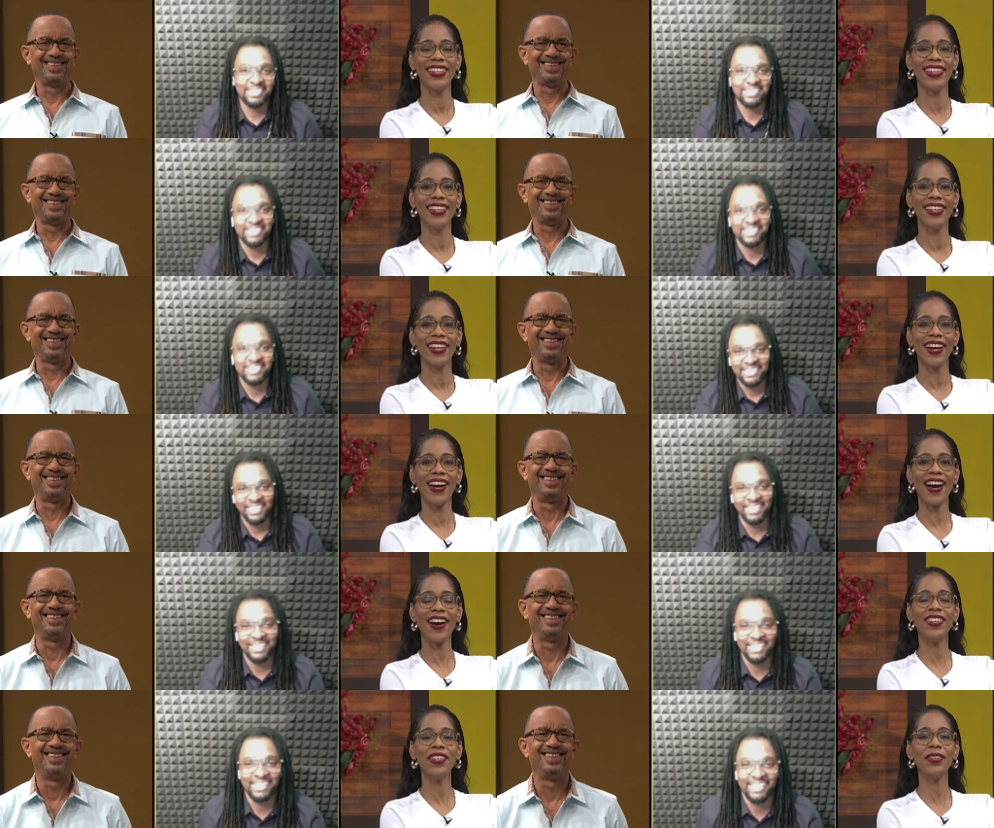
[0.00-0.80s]

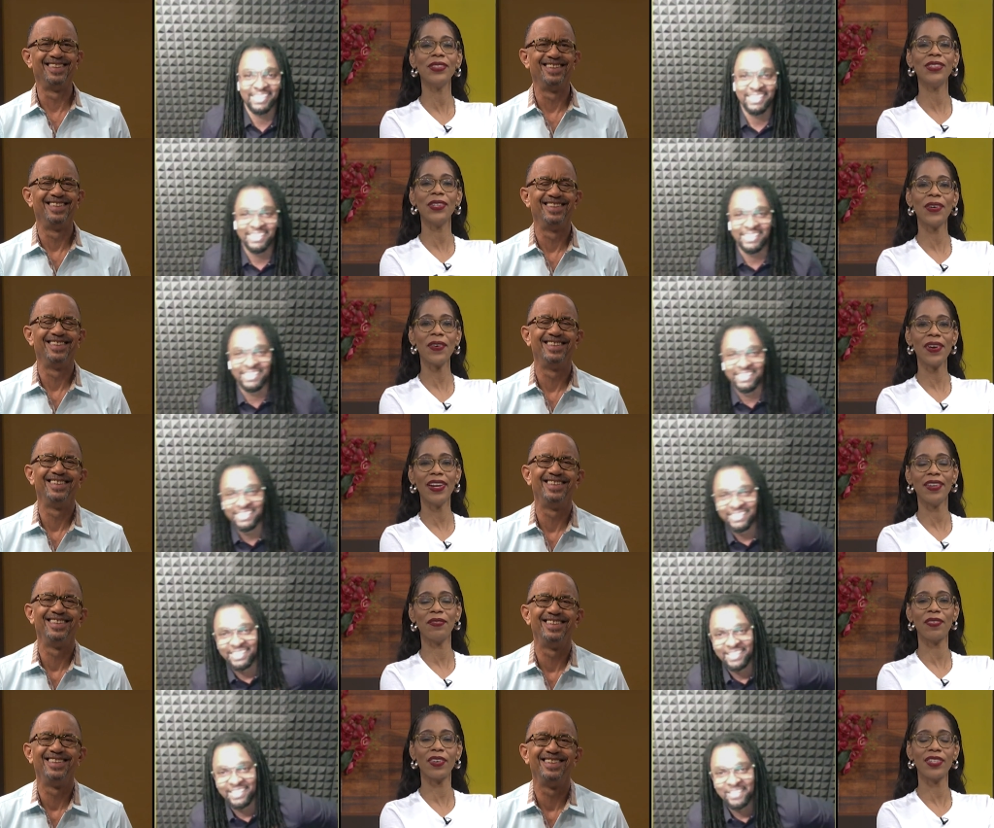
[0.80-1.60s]
Speaker 1: How you
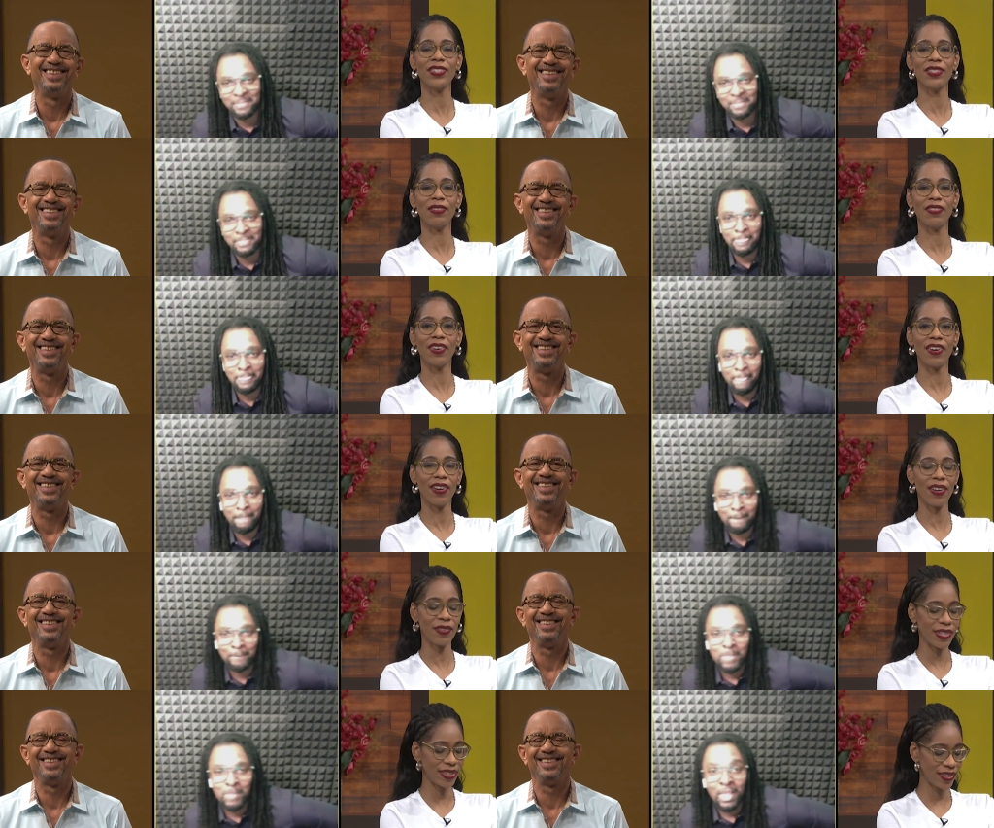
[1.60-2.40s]
doing, first of
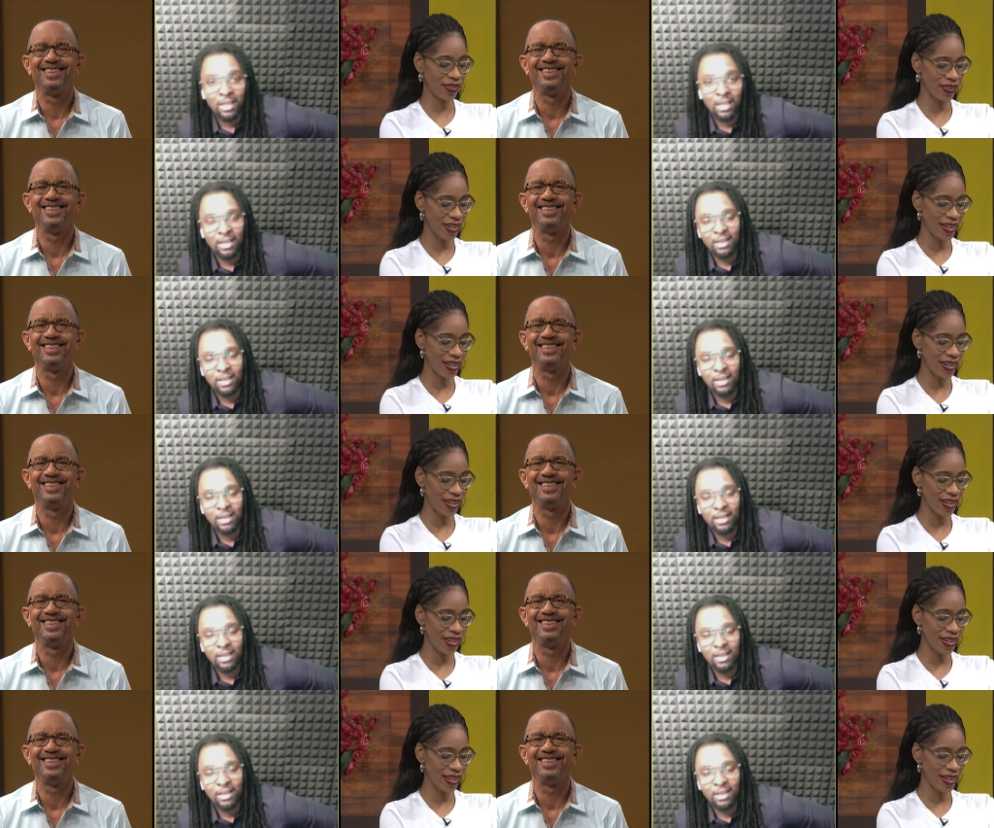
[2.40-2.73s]
all? What's going